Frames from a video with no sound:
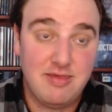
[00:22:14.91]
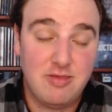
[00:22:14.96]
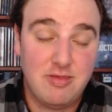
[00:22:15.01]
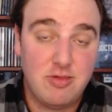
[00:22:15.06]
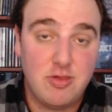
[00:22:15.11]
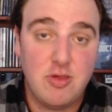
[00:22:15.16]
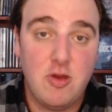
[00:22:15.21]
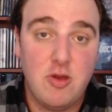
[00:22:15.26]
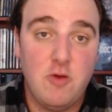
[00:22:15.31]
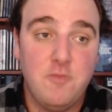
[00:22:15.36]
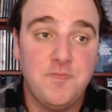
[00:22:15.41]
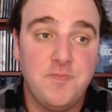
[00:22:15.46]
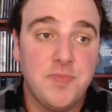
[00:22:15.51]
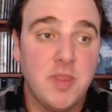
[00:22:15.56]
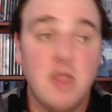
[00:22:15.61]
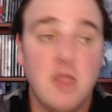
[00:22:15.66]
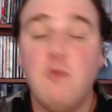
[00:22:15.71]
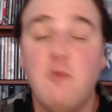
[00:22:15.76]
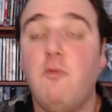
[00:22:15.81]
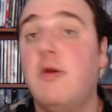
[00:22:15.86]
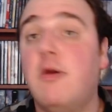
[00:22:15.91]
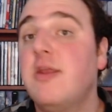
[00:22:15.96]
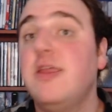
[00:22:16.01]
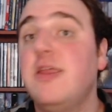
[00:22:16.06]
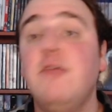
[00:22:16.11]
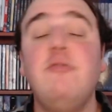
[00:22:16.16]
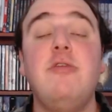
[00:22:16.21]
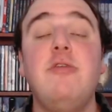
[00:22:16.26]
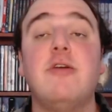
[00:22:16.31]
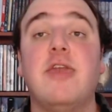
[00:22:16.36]
So what are you
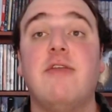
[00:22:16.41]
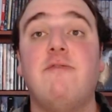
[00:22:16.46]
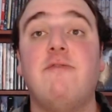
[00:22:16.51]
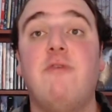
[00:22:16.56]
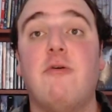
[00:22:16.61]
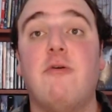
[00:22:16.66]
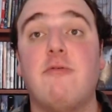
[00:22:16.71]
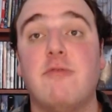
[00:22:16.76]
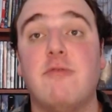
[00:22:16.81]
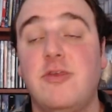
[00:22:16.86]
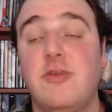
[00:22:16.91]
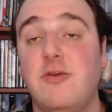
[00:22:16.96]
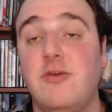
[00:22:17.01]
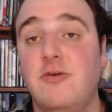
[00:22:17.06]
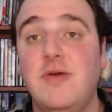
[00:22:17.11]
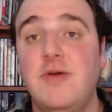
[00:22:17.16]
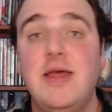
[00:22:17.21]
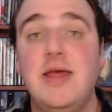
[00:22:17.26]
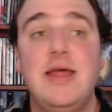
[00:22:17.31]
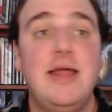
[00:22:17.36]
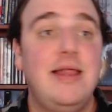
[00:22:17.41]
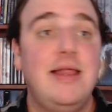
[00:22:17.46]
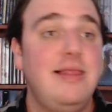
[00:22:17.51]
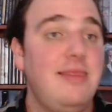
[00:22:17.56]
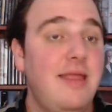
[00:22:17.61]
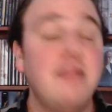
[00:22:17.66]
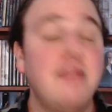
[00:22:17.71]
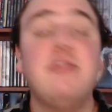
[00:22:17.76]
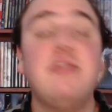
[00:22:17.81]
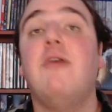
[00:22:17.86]
looking forward to?
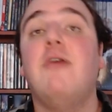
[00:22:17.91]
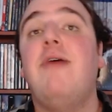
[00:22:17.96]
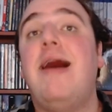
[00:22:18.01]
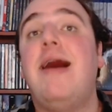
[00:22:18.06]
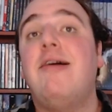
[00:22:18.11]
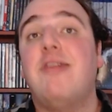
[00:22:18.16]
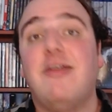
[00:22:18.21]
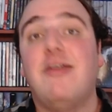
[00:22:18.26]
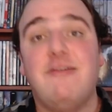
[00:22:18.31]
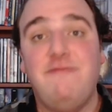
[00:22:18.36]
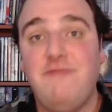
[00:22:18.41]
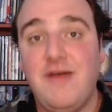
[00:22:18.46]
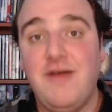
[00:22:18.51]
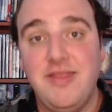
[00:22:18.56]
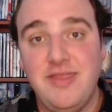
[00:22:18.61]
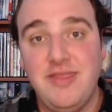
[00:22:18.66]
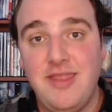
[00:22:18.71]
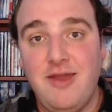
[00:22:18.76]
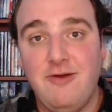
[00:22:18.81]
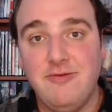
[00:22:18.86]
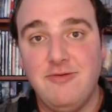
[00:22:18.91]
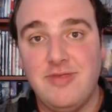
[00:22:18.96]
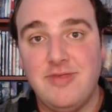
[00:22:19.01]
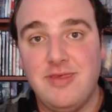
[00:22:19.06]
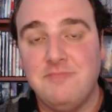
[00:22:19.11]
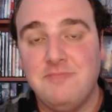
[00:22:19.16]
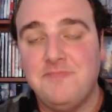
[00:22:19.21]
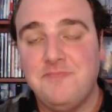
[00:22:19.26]
Let's go out on a fun note.